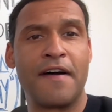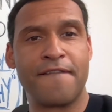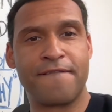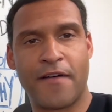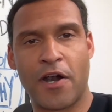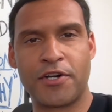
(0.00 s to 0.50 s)

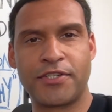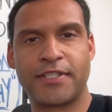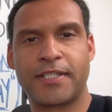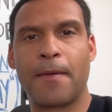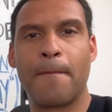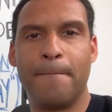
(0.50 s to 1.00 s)

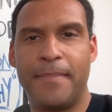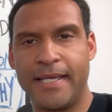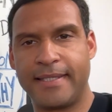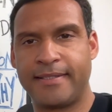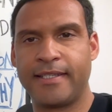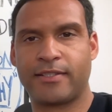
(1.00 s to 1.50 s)
First,
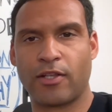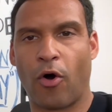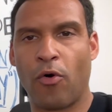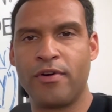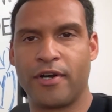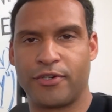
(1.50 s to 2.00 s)
business
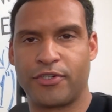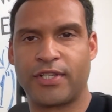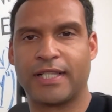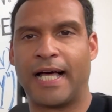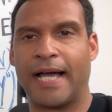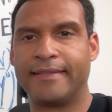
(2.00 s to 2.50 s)
owners,
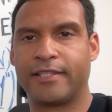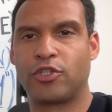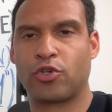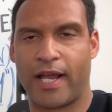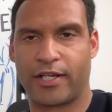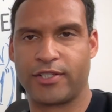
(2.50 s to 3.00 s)
client
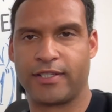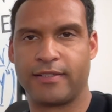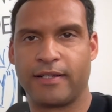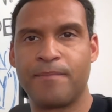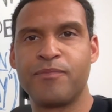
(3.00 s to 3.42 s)
attraction.